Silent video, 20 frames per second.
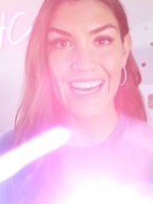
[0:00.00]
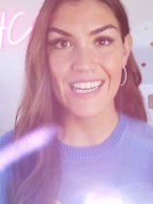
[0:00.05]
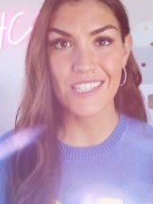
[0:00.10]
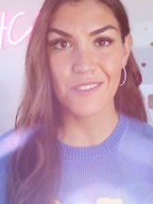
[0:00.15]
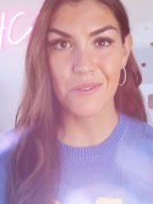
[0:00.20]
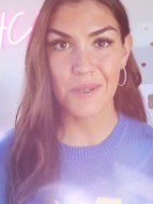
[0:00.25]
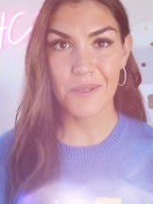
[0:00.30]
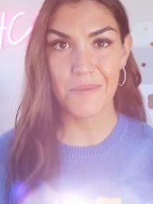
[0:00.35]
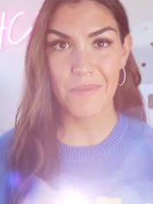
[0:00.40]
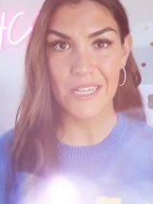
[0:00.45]

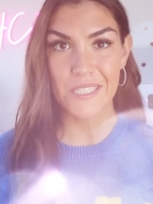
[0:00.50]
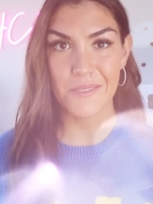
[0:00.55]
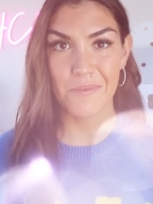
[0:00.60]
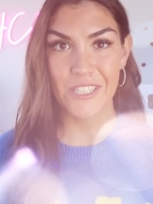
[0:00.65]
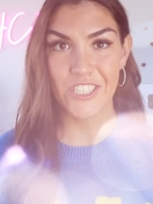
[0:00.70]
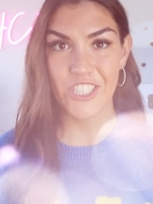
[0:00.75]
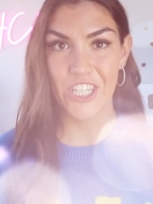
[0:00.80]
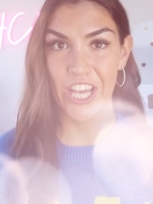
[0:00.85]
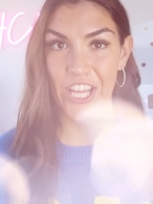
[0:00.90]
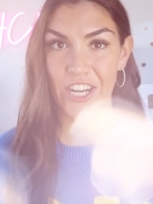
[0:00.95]
guys, welcome back to
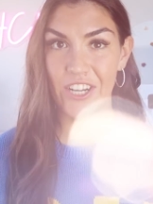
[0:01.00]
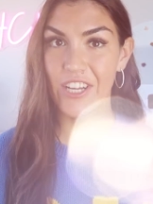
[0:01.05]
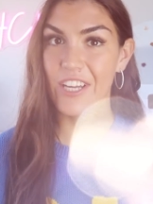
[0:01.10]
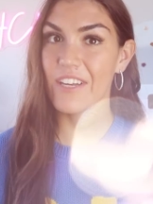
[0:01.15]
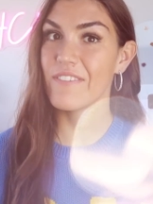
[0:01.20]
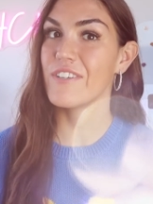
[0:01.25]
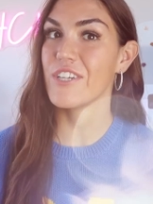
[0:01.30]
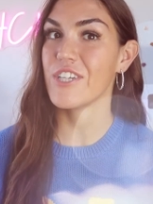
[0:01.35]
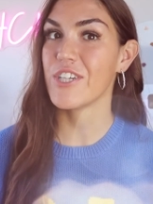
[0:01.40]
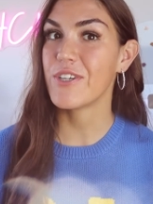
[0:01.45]
my channel.
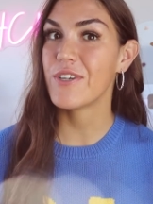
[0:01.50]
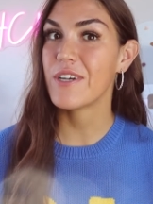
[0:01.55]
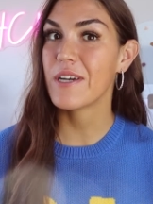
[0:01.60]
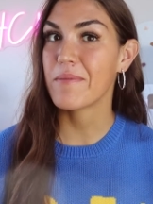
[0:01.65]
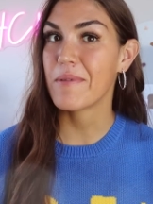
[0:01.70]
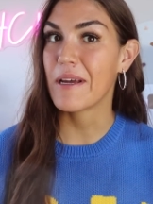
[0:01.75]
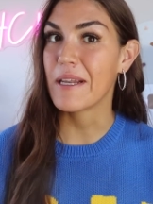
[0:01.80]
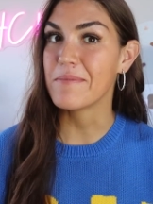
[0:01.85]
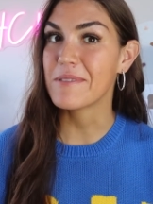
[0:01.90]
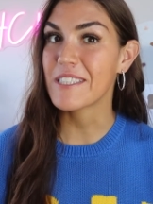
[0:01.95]
If you're new
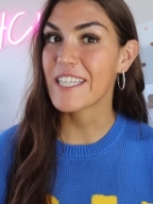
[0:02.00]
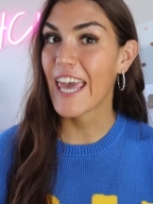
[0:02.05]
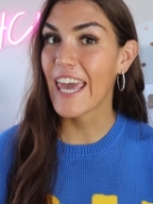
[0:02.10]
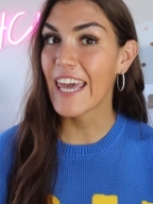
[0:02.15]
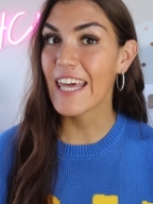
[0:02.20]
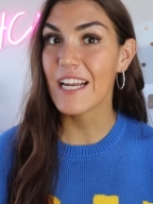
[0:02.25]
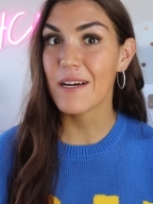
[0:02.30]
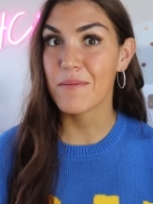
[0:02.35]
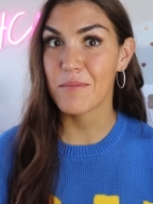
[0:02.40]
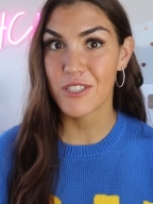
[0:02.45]
here, my name's
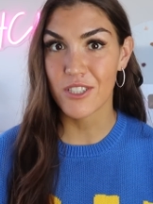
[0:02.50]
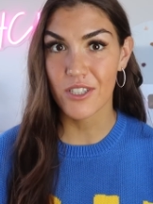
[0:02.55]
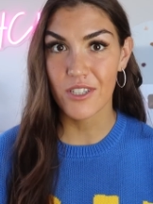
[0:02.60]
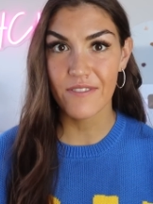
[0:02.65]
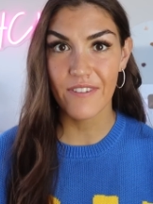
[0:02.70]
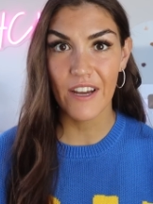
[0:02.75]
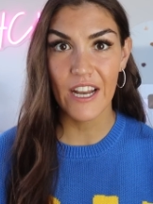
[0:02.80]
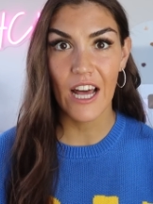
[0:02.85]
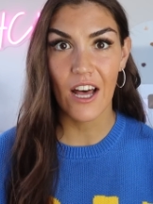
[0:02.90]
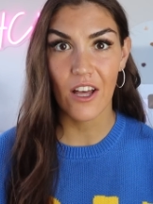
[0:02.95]
Kait. I'm a
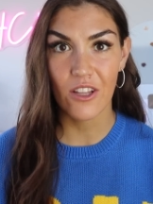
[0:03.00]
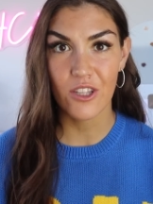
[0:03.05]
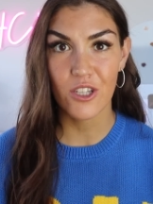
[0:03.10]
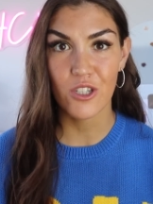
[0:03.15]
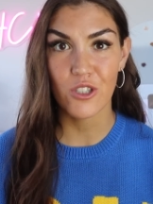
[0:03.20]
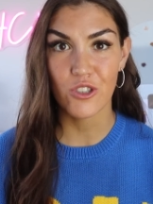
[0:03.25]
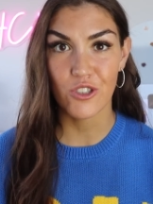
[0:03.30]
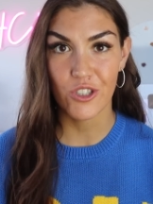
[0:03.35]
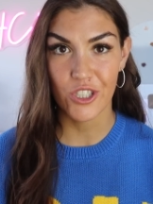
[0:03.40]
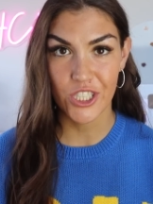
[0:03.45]
certified health and
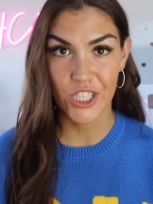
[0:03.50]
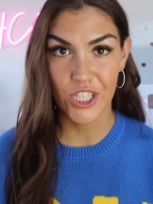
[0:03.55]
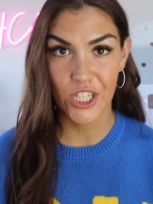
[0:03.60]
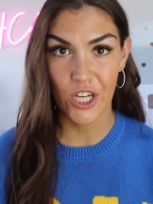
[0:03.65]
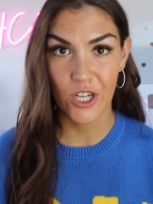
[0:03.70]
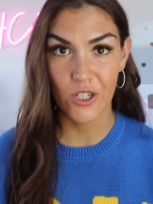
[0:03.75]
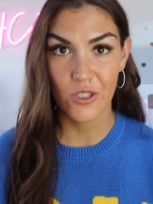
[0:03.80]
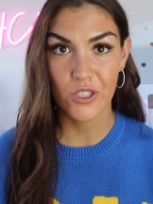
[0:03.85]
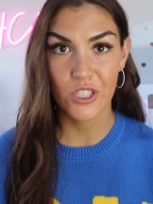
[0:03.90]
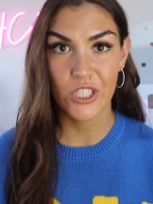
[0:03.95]
nutrition
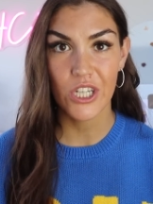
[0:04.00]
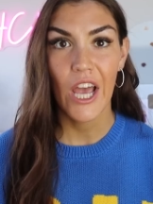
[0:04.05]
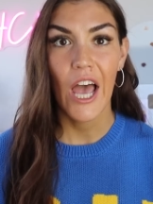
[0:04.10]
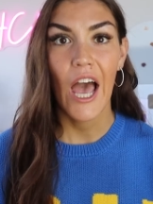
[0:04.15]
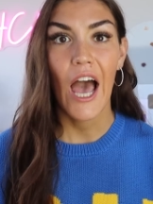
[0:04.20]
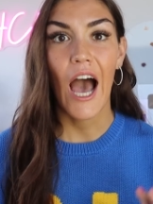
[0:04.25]
coach.